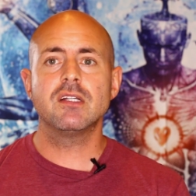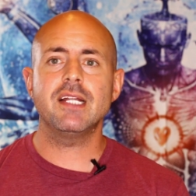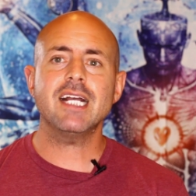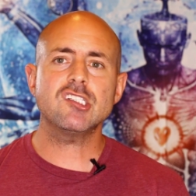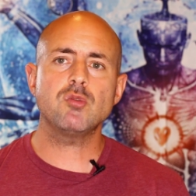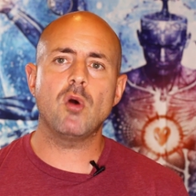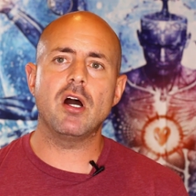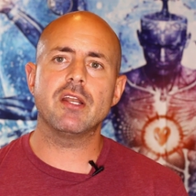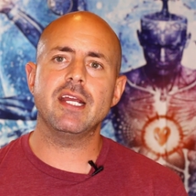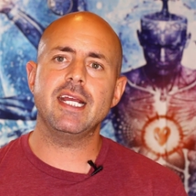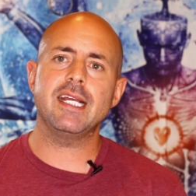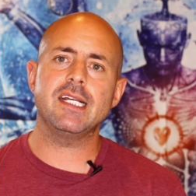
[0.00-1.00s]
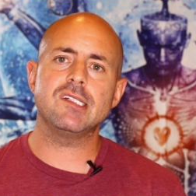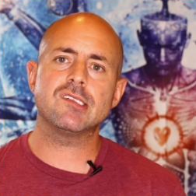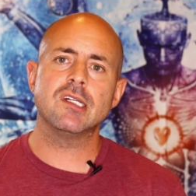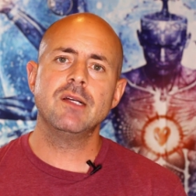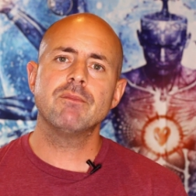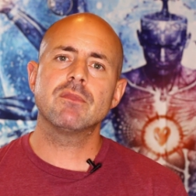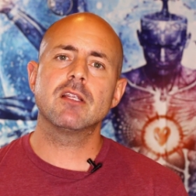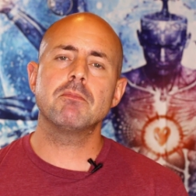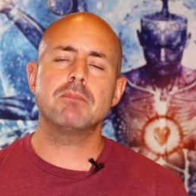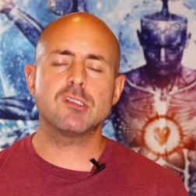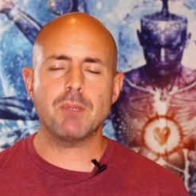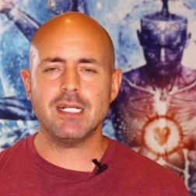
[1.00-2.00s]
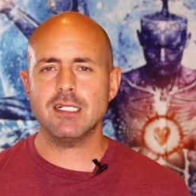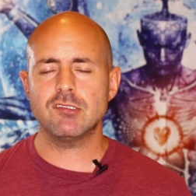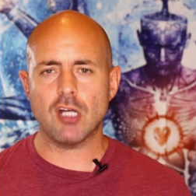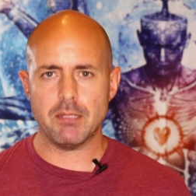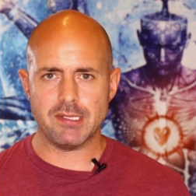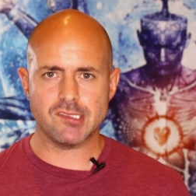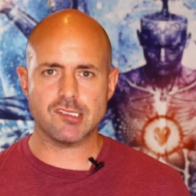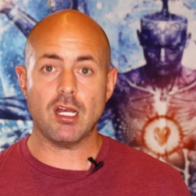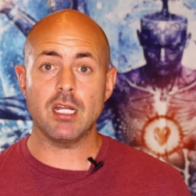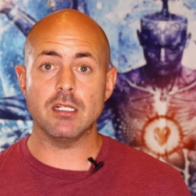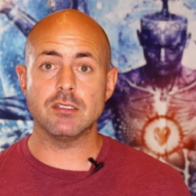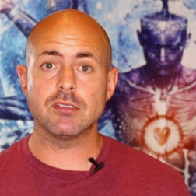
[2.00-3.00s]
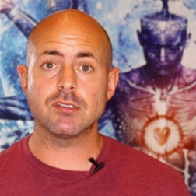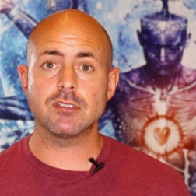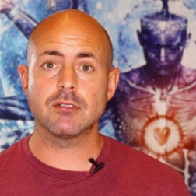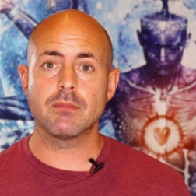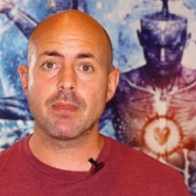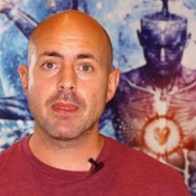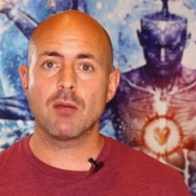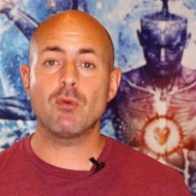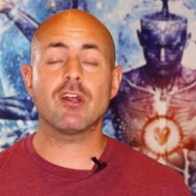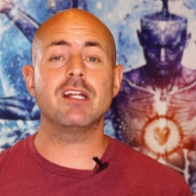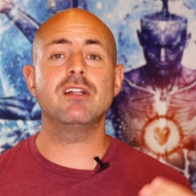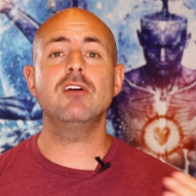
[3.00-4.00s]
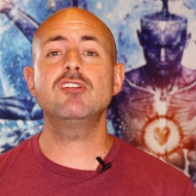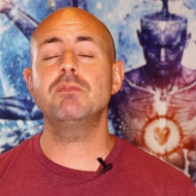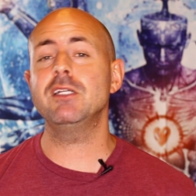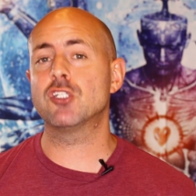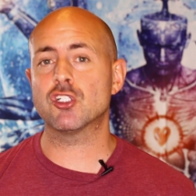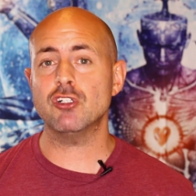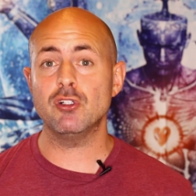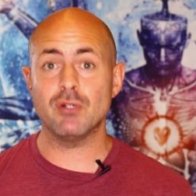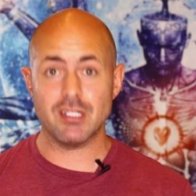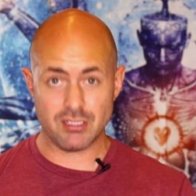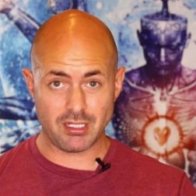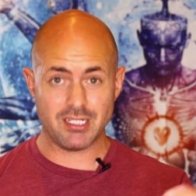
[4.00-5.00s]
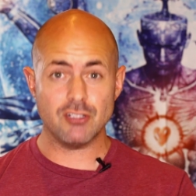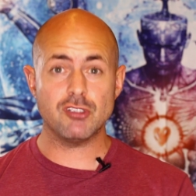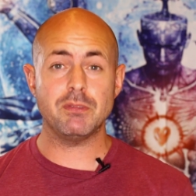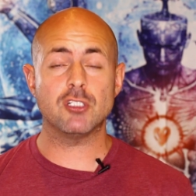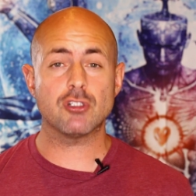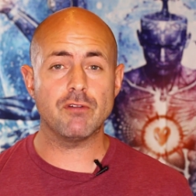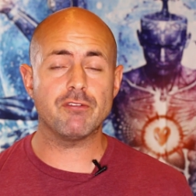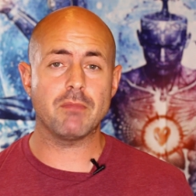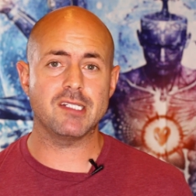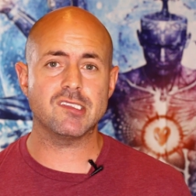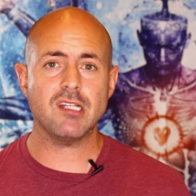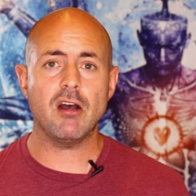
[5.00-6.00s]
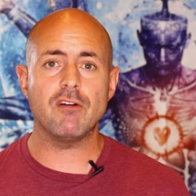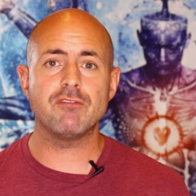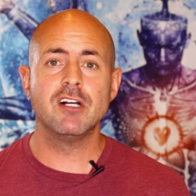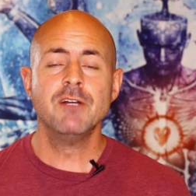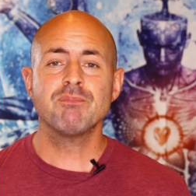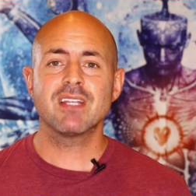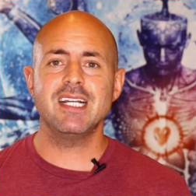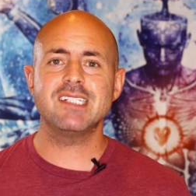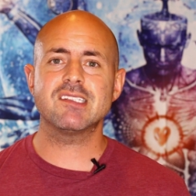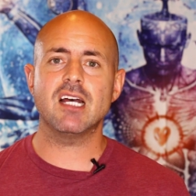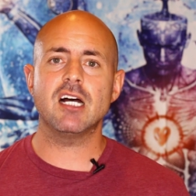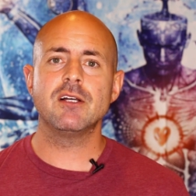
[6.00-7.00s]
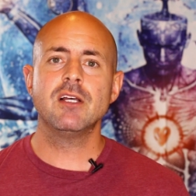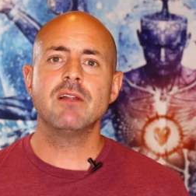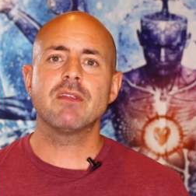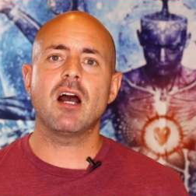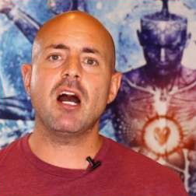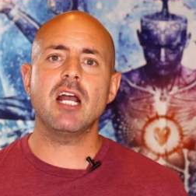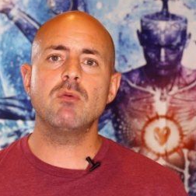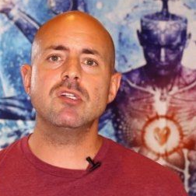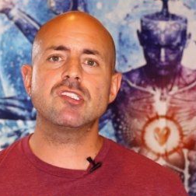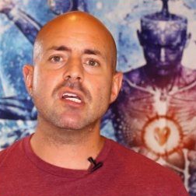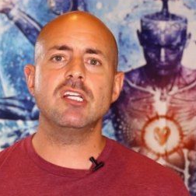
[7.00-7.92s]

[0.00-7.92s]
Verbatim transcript: The next one is spending time in silence. What I know to be true, and I know to be true for myself, is that I was